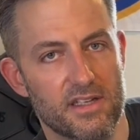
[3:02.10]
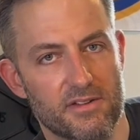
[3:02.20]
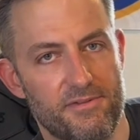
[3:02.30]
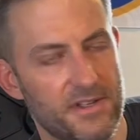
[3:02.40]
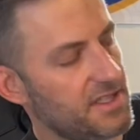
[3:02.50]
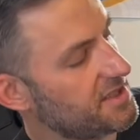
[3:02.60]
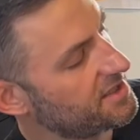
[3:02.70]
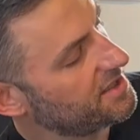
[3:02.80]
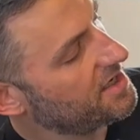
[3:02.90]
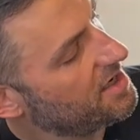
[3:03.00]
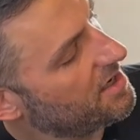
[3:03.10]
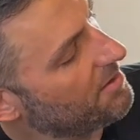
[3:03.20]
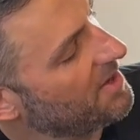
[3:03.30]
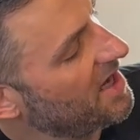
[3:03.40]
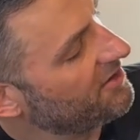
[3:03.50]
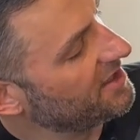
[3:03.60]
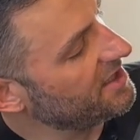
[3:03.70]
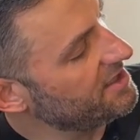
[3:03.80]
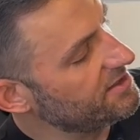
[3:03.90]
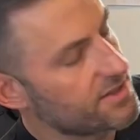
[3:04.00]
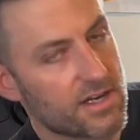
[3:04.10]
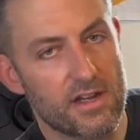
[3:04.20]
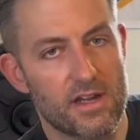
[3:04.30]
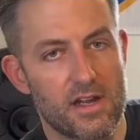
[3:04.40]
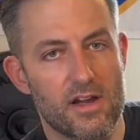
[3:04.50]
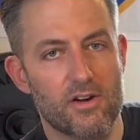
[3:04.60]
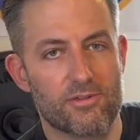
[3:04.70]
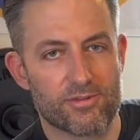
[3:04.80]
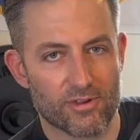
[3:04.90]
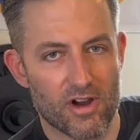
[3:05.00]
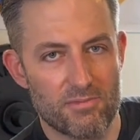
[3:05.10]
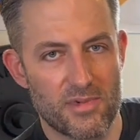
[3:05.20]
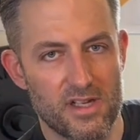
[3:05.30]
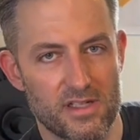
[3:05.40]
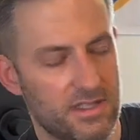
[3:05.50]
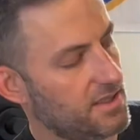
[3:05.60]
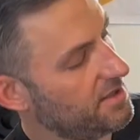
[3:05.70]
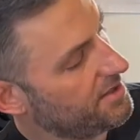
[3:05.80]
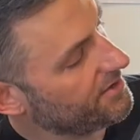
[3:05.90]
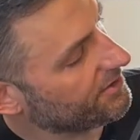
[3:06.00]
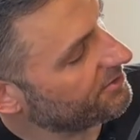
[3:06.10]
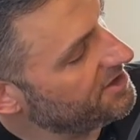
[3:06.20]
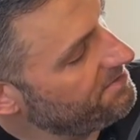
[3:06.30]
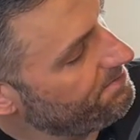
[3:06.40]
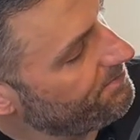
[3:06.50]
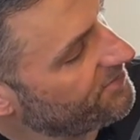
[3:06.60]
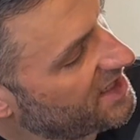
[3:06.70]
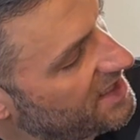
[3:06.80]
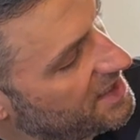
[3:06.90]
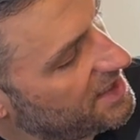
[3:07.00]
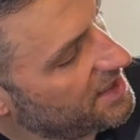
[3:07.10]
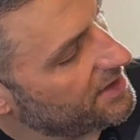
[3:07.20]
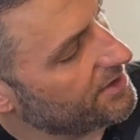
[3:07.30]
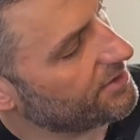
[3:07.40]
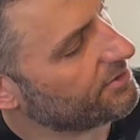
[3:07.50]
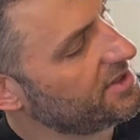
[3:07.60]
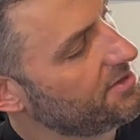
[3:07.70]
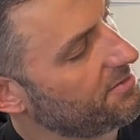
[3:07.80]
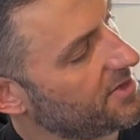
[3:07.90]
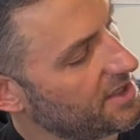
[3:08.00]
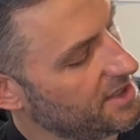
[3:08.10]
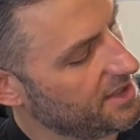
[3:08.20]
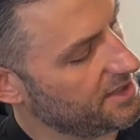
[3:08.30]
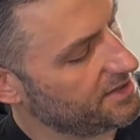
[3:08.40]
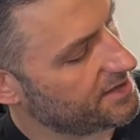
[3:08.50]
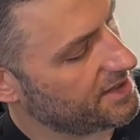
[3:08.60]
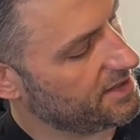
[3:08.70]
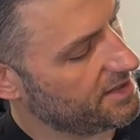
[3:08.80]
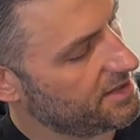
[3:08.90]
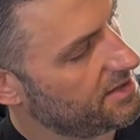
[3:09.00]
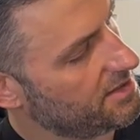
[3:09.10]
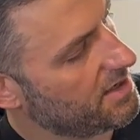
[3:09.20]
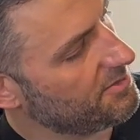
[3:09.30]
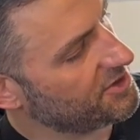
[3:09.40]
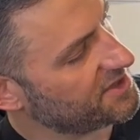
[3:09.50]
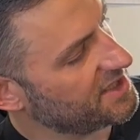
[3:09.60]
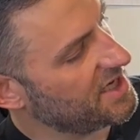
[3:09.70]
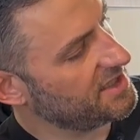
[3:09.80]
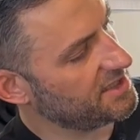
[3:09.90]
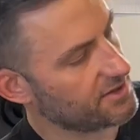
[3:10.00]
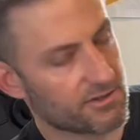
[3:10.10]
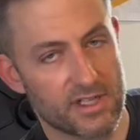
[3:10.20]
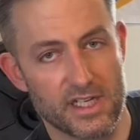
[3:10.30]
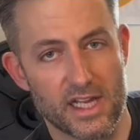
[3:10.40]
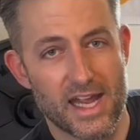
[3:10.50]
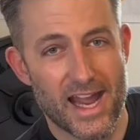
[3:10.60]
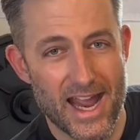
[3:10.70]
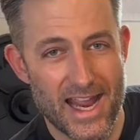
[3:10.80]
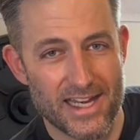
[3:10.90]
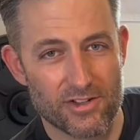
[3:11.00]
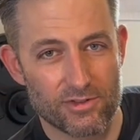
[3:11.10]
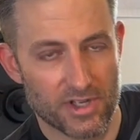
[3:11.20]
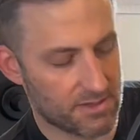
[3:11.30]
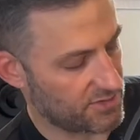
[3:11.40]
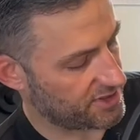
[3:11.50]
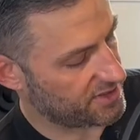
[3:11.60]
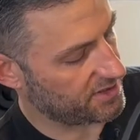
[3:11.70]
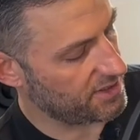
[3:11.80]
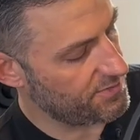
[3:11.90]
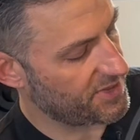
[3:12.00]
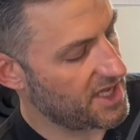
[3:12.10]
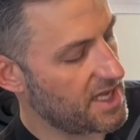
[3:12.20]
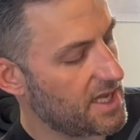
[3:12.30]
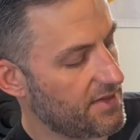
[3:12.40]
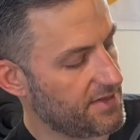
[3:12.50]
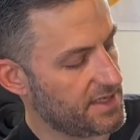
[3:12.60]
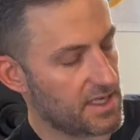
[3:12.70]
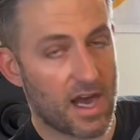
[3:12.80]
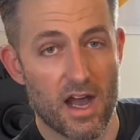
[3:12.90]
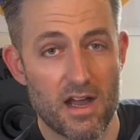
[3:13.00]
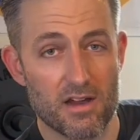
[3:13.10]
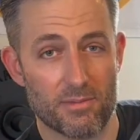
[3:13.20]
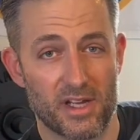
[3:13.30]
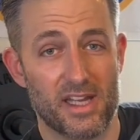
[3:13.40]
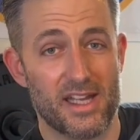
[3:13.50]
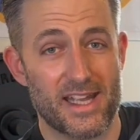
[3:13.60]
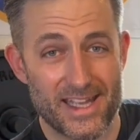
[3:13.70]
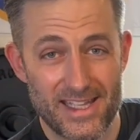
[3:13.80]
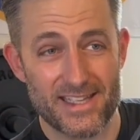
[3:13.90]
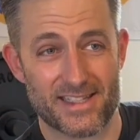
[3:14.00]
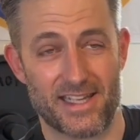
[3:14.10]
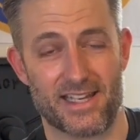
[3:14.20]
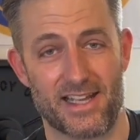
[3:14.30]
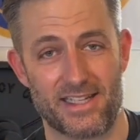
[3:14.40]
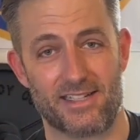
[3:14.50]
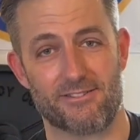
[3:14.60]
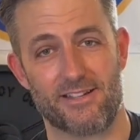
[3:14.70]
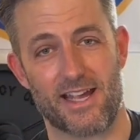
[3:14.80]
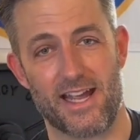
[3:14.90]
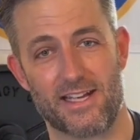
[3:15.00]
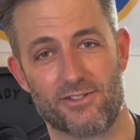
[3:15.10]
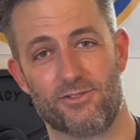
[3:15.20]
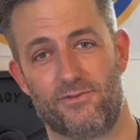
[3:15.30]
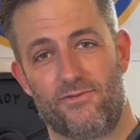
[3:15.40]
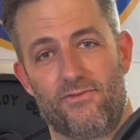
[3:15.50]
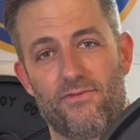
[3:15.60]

finish about an inch from the rim. The rim is almost a 90-degree angle, not much slope. The hub is a 90-degree angle.